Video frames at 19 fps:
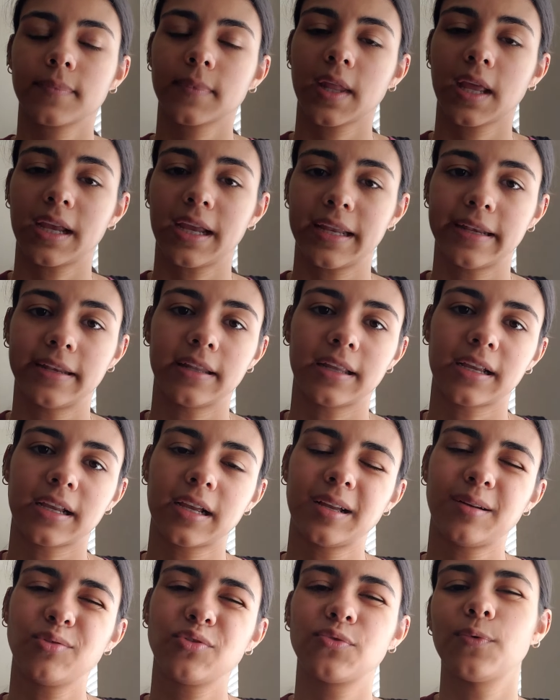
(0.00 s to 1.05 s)
Again, it
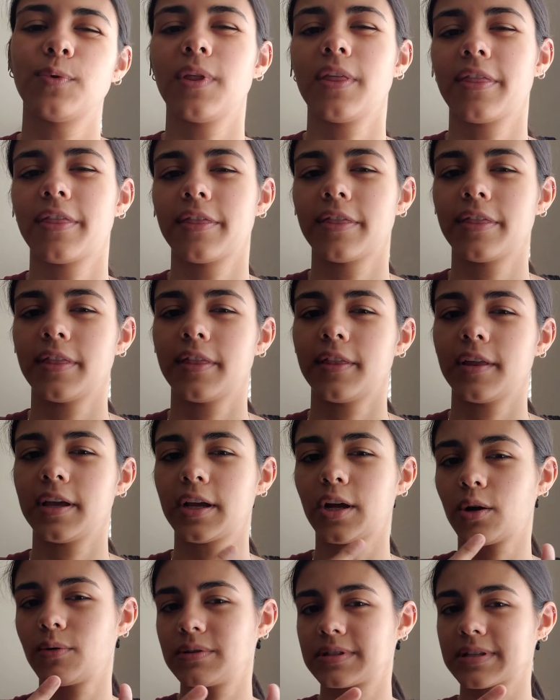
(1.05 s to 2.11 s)

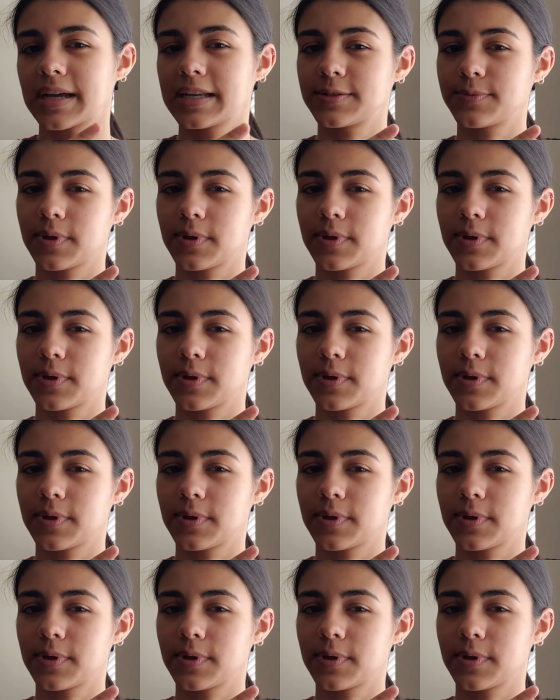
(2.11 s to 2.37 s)
coincides